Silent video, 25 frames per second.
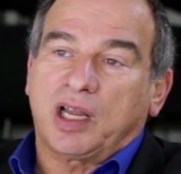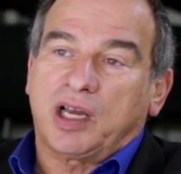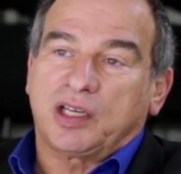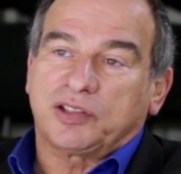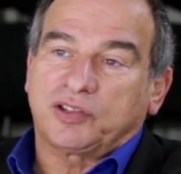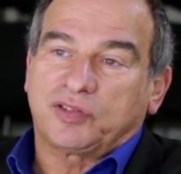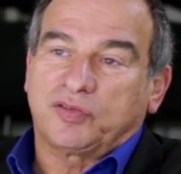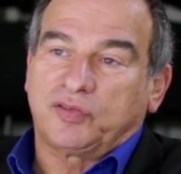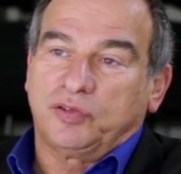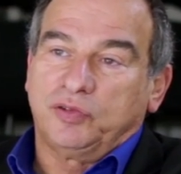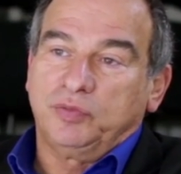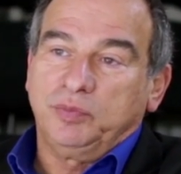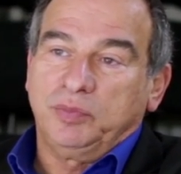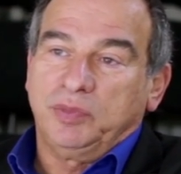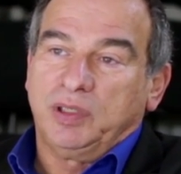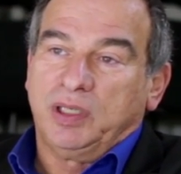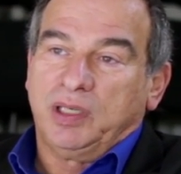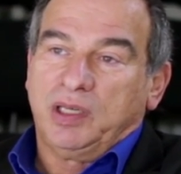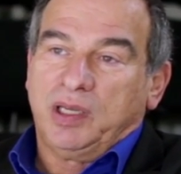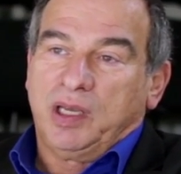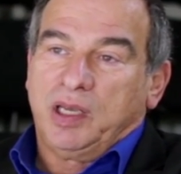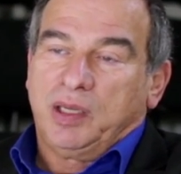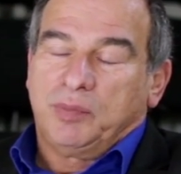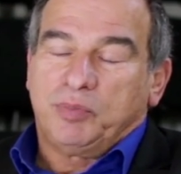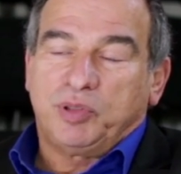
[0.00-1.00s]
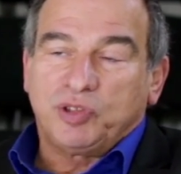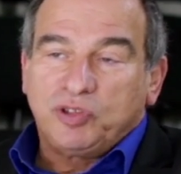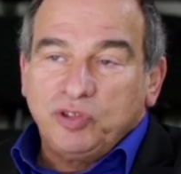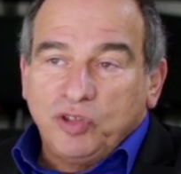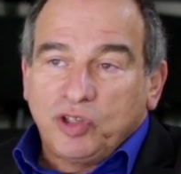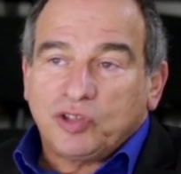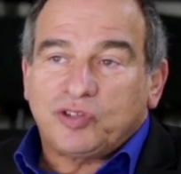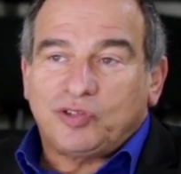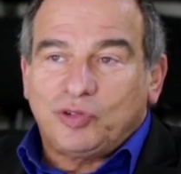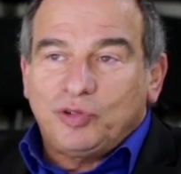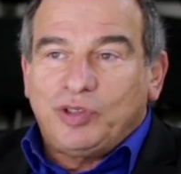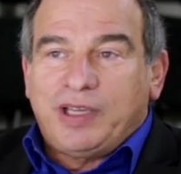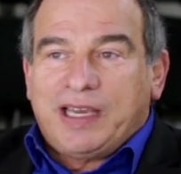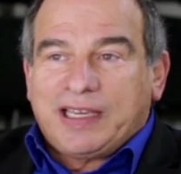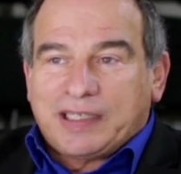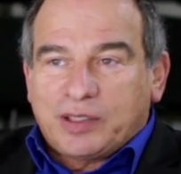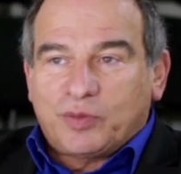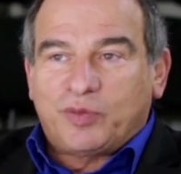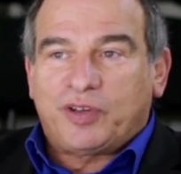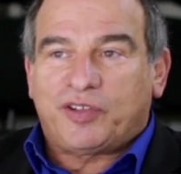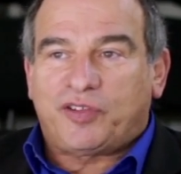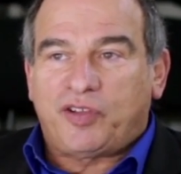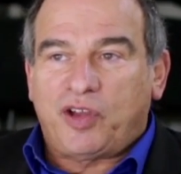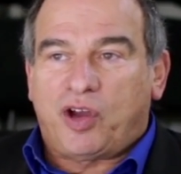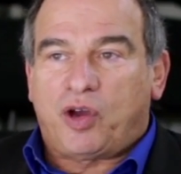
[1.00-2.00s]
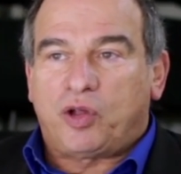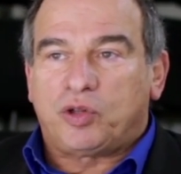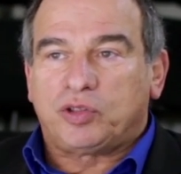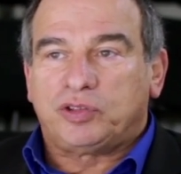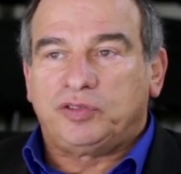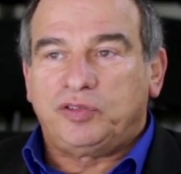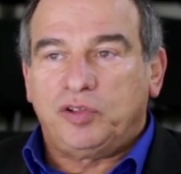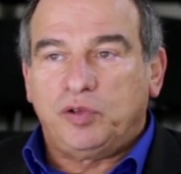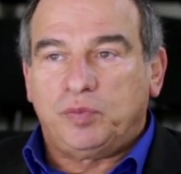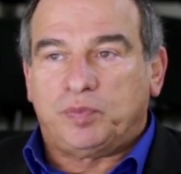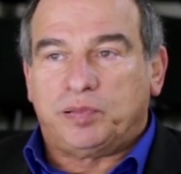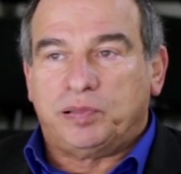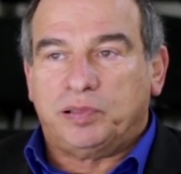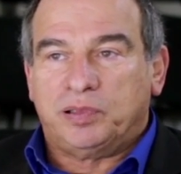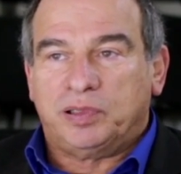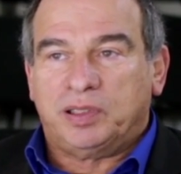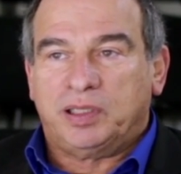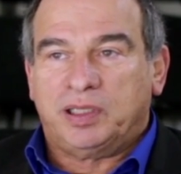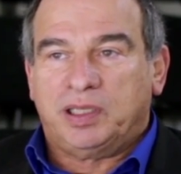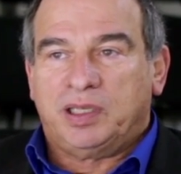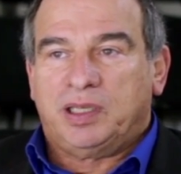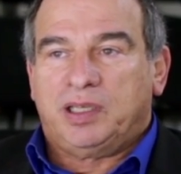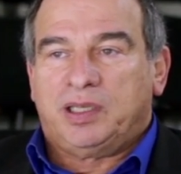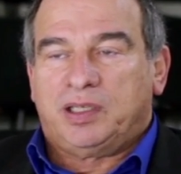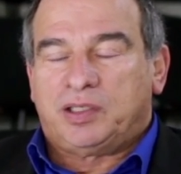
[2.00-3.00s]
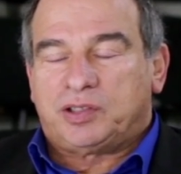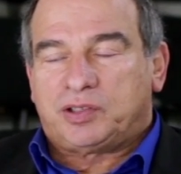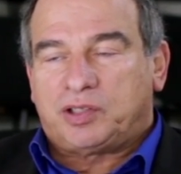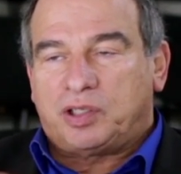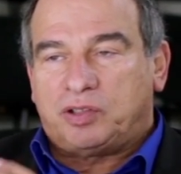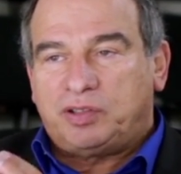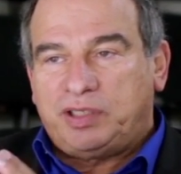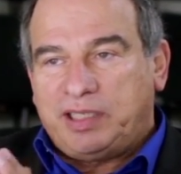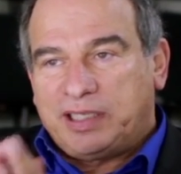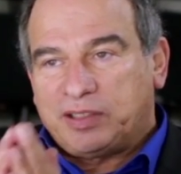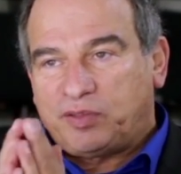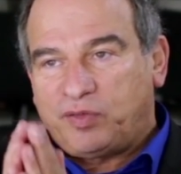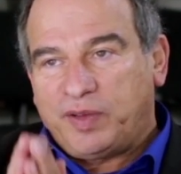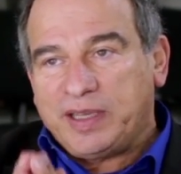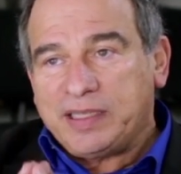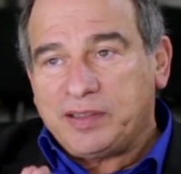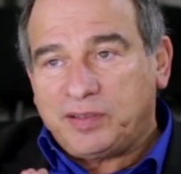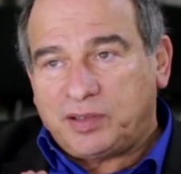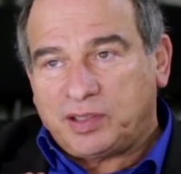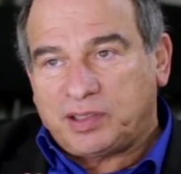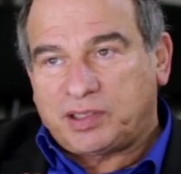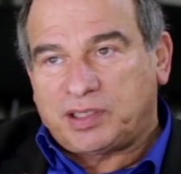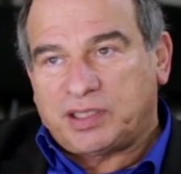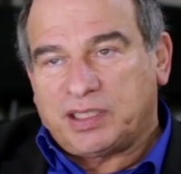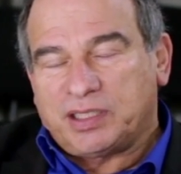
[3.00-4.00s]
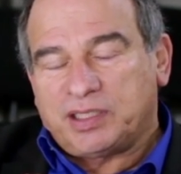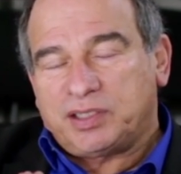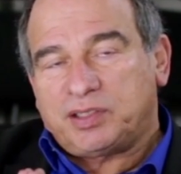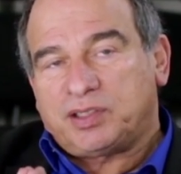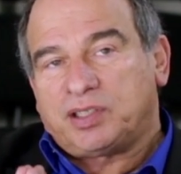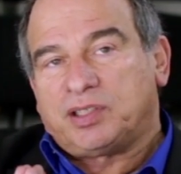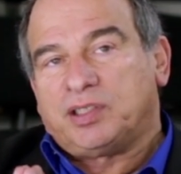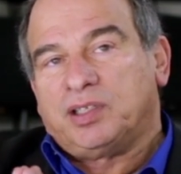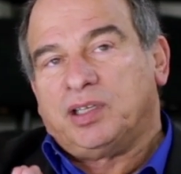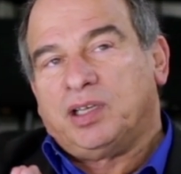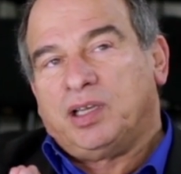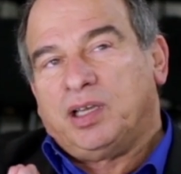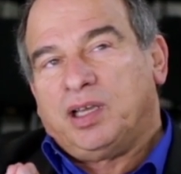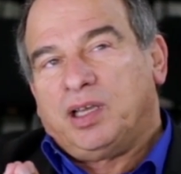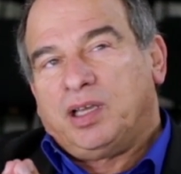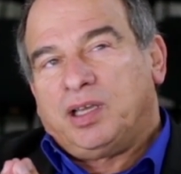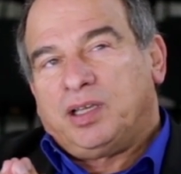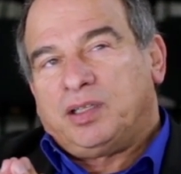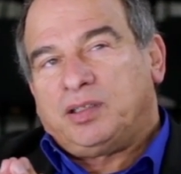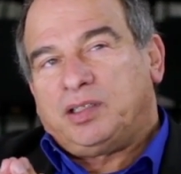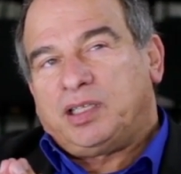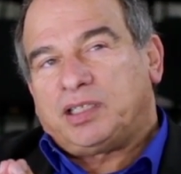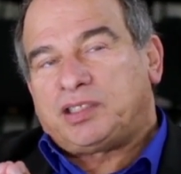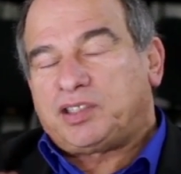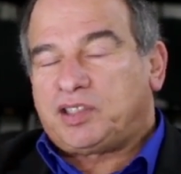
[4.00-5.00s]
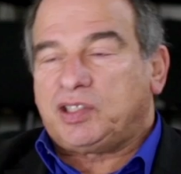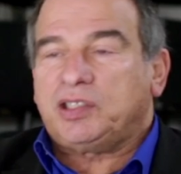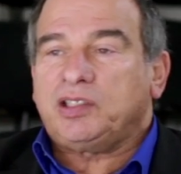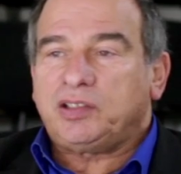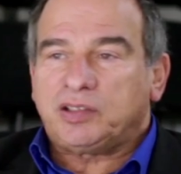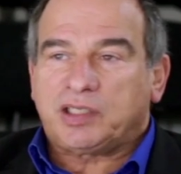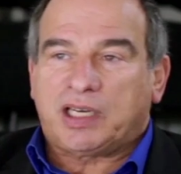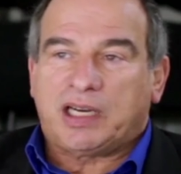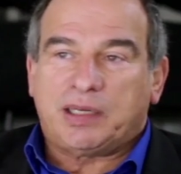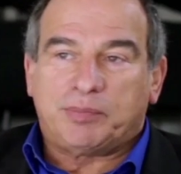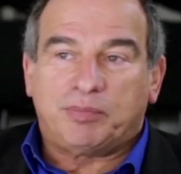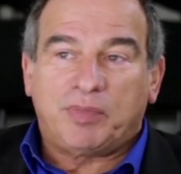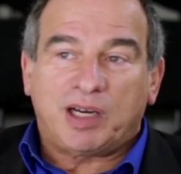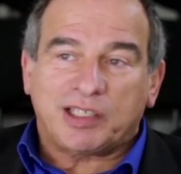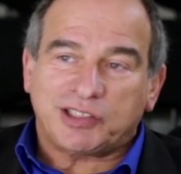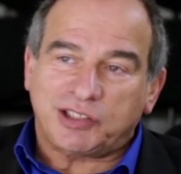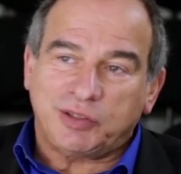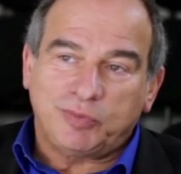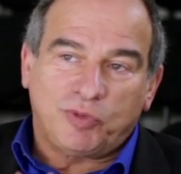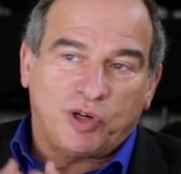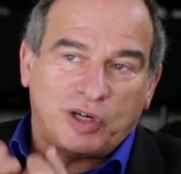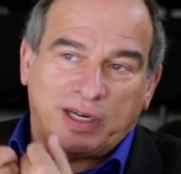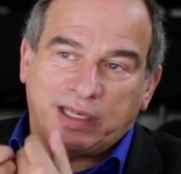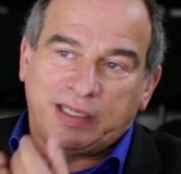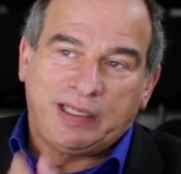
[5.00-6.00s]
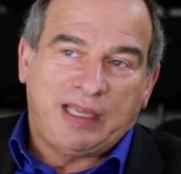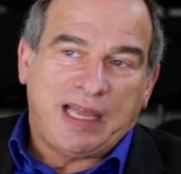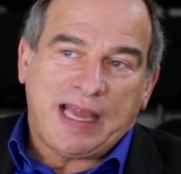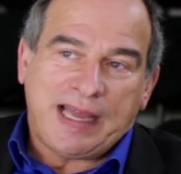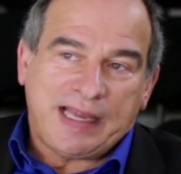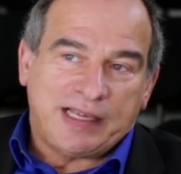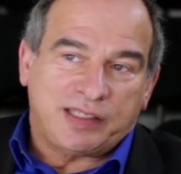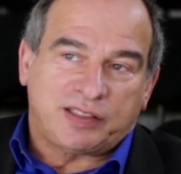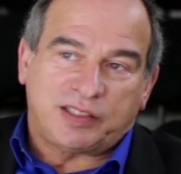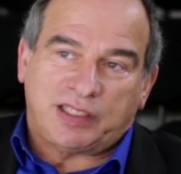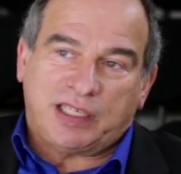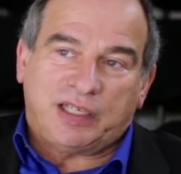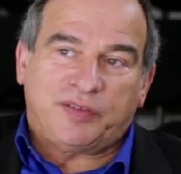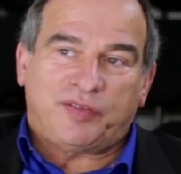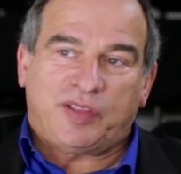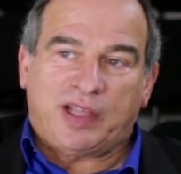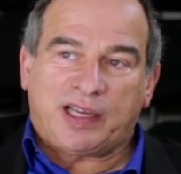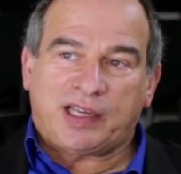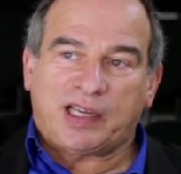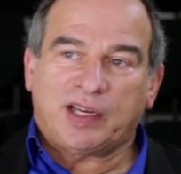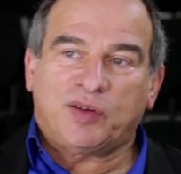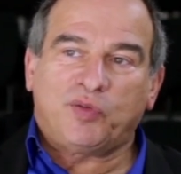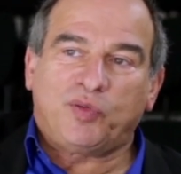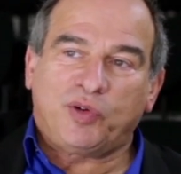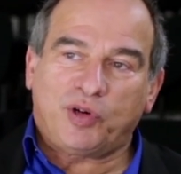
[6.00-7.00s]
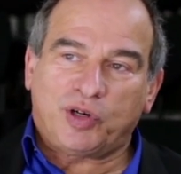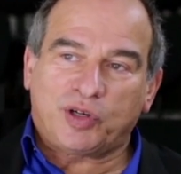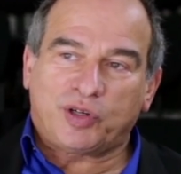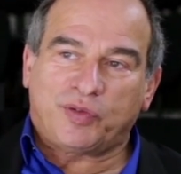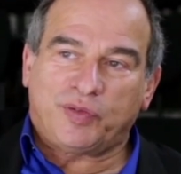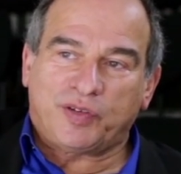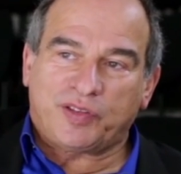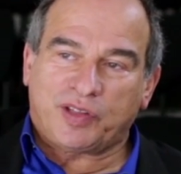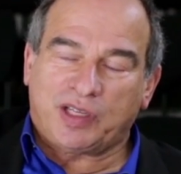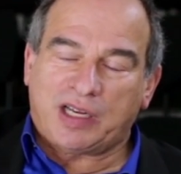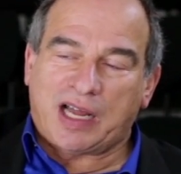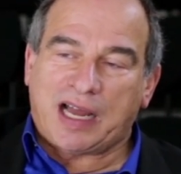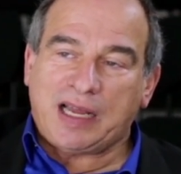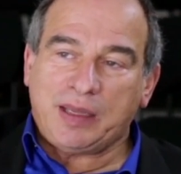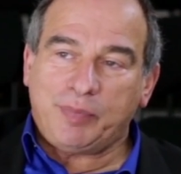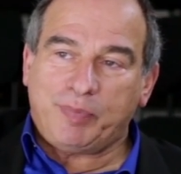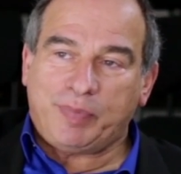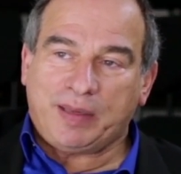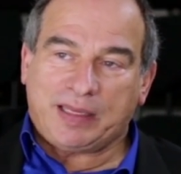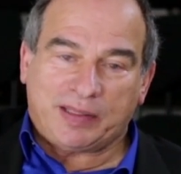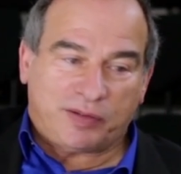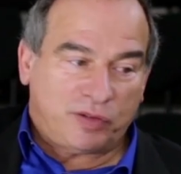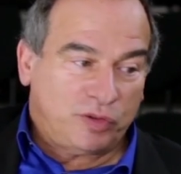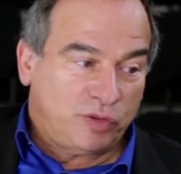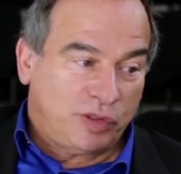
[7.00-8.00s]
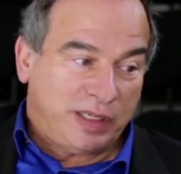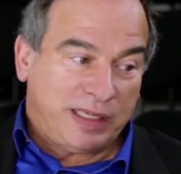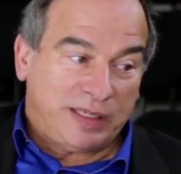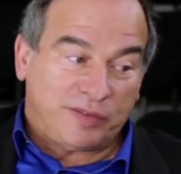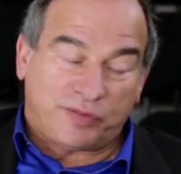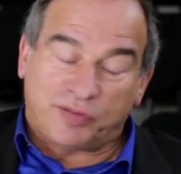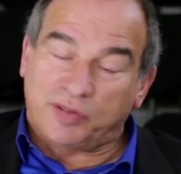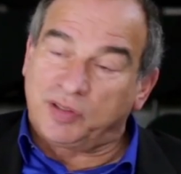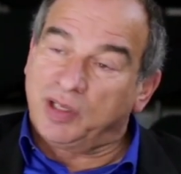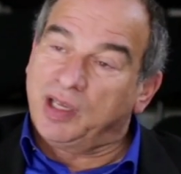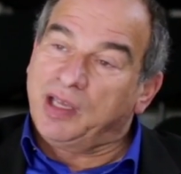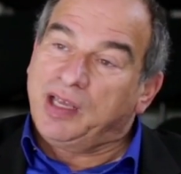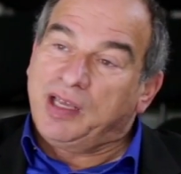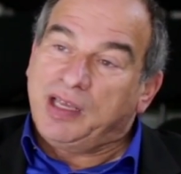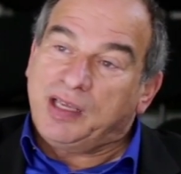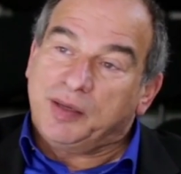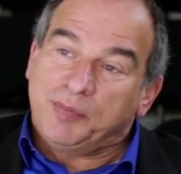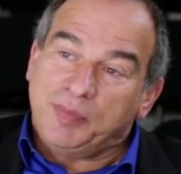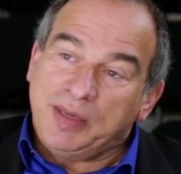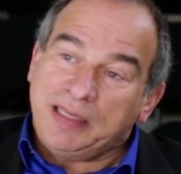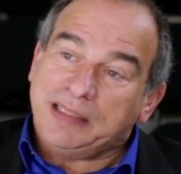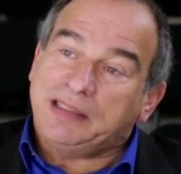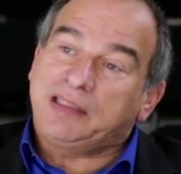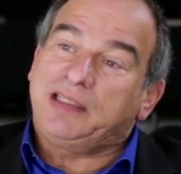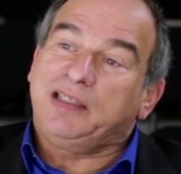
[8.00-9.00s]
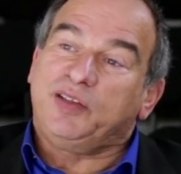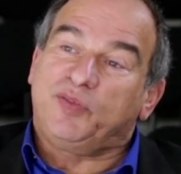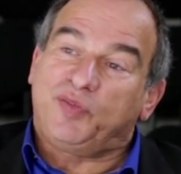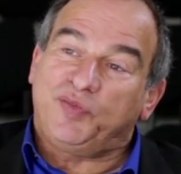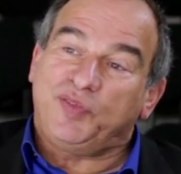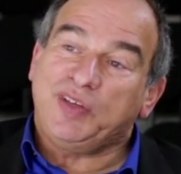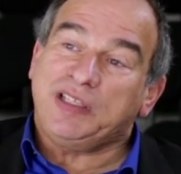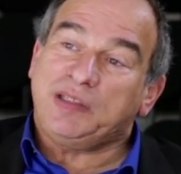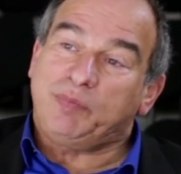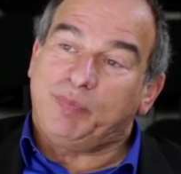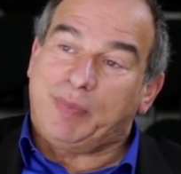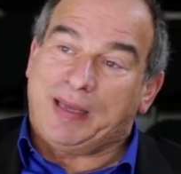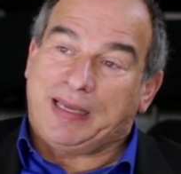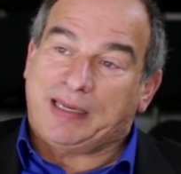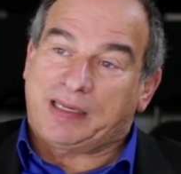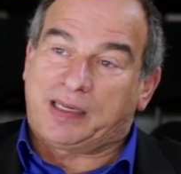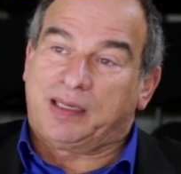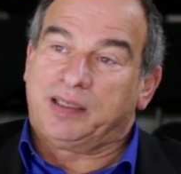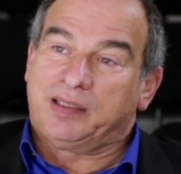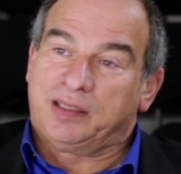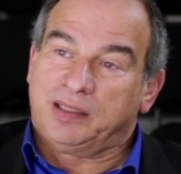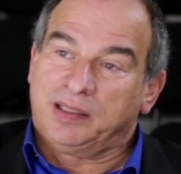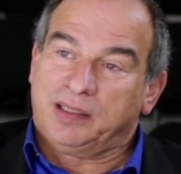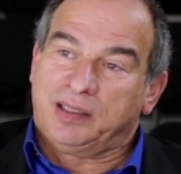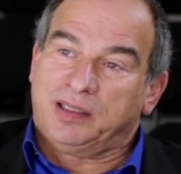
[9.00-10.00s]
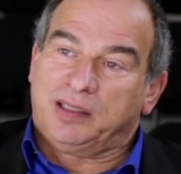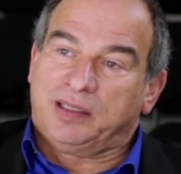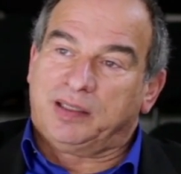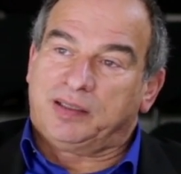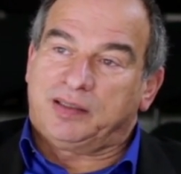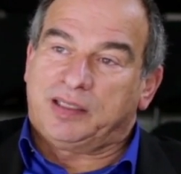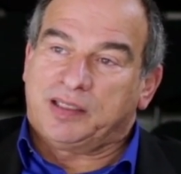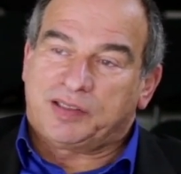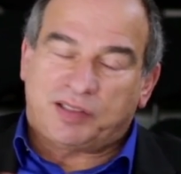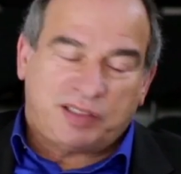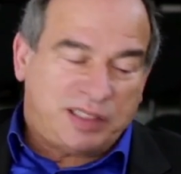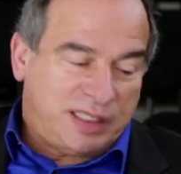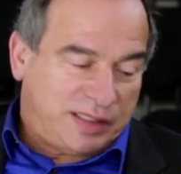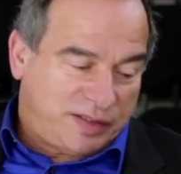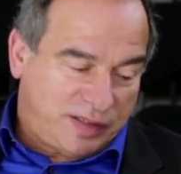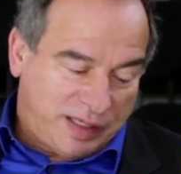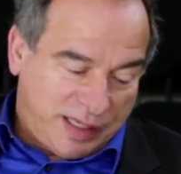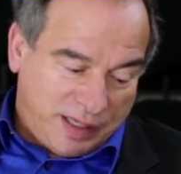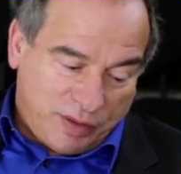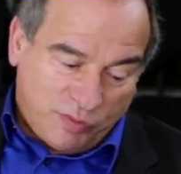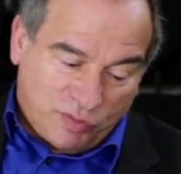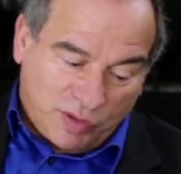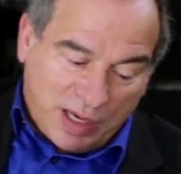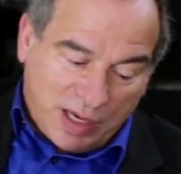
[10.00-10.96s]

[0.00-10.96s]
classroom, but not together with your whole group. So the advantage is that children are much more engaged if they can work with an iPad who gives immediately feedback than sitting